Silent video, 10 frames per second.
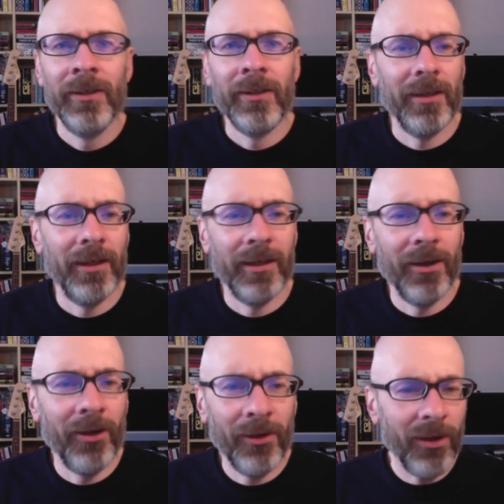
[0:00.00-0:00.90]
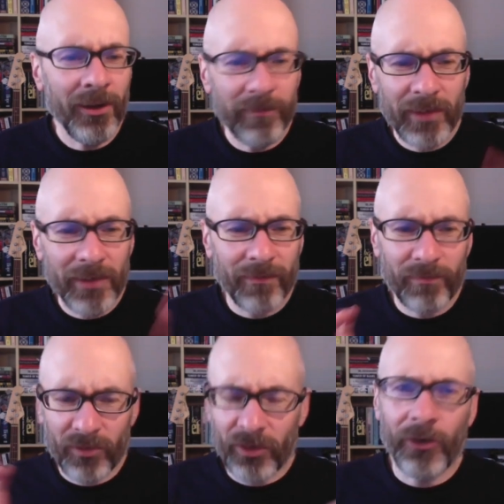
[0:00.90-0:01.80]
all of these
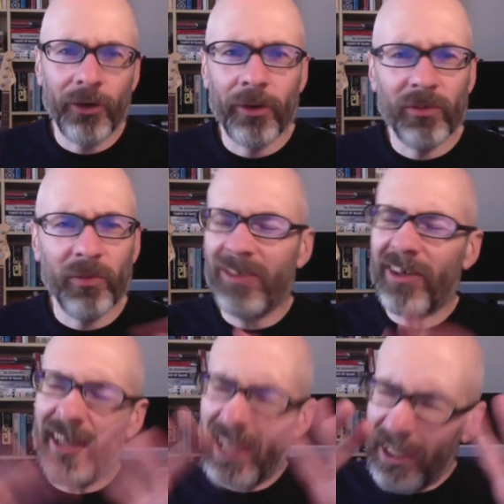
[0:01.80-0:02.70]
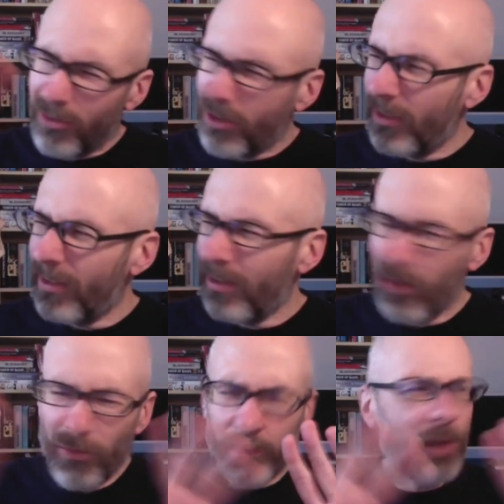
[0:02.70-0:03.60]
terms, which again,
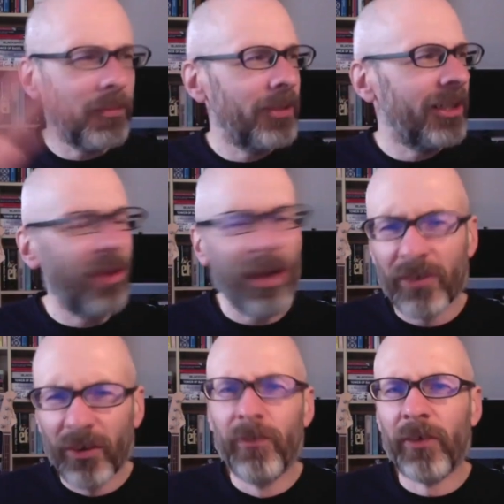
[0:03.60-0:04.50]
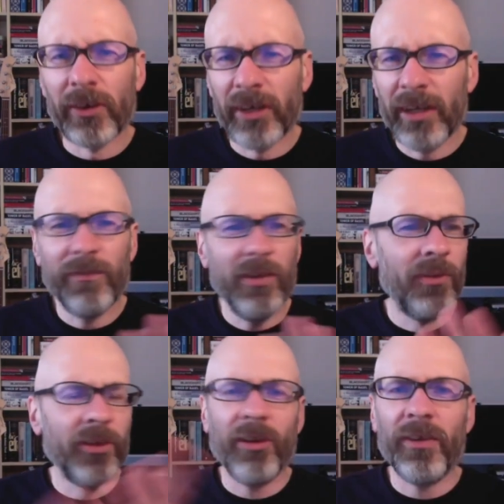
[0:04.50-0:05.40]
you would probably gloss over if you
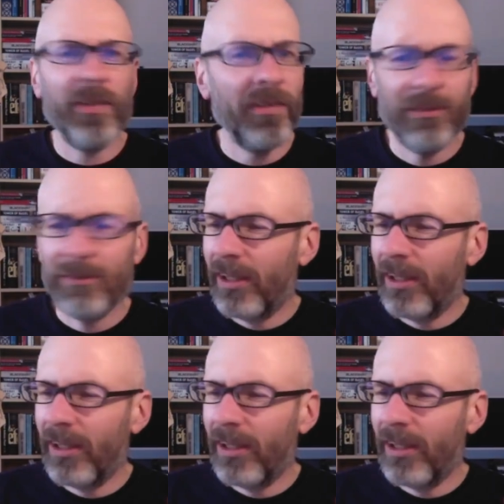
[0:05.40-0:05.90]
were just,